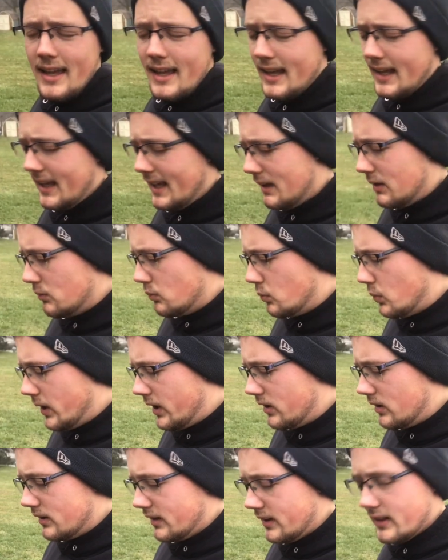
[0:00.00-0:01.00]
and
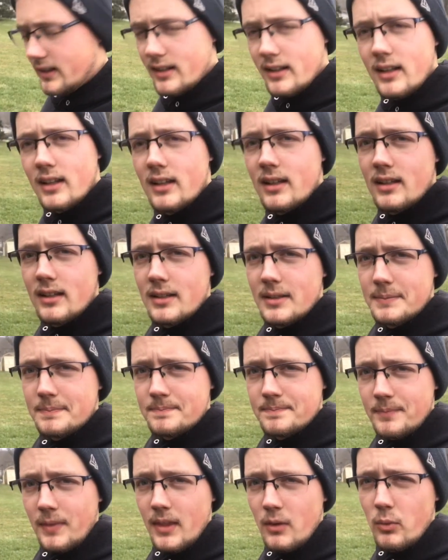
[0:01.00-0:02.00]
weld in
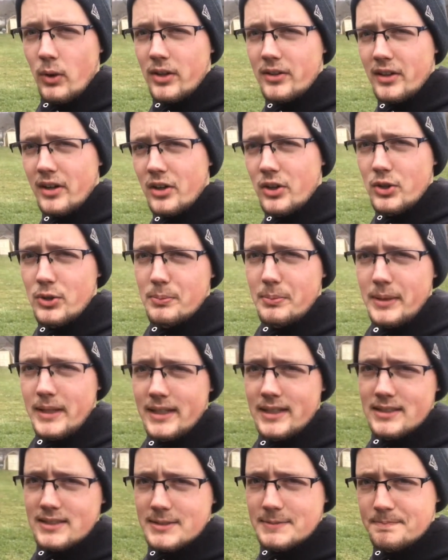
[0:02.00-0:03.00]
a new
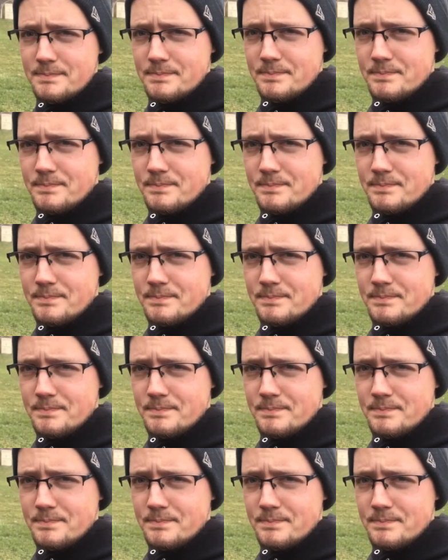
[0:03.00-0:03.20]
piece